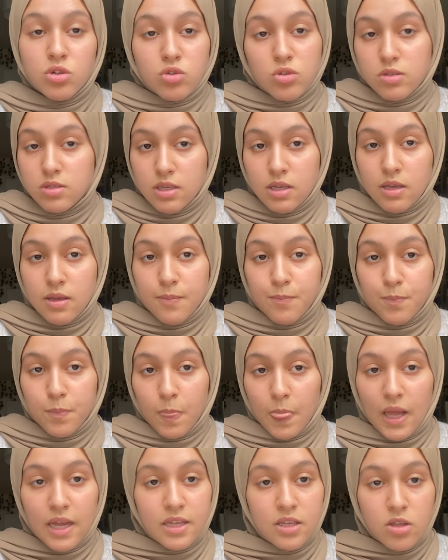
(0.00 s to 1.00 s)
just it.
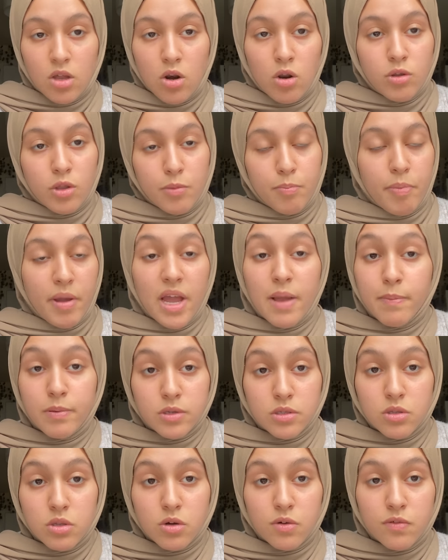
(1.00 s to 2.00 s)
I did a lot of paper
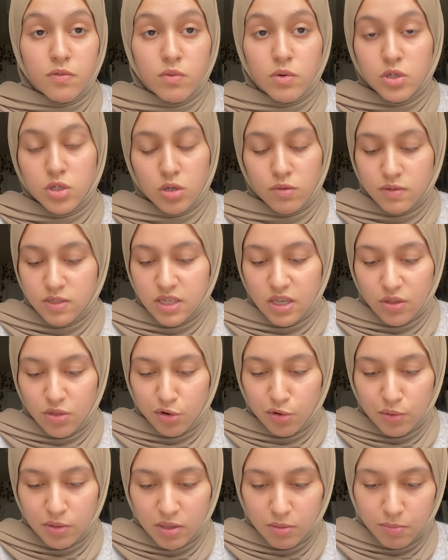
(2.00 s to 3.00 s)
stuff, which obviously I
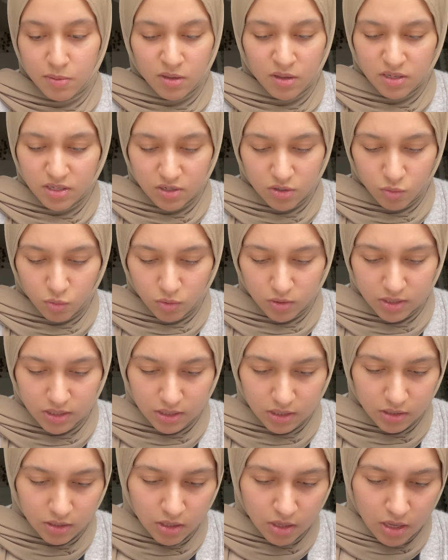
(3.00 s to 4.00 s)
threw in the bin because I don't want
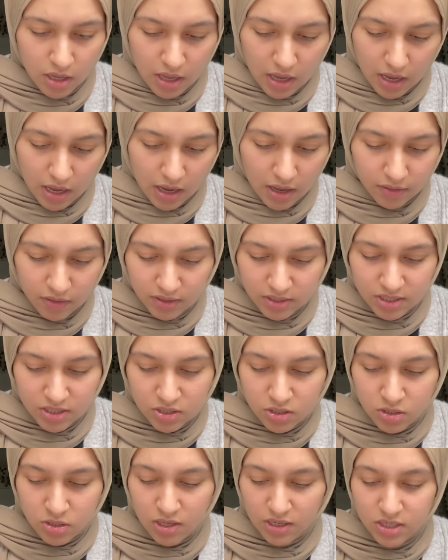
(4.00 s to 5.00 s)
it. This
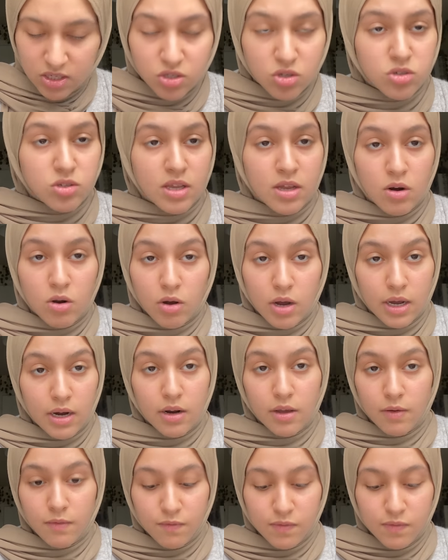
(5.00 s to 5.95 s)
is just inorganic and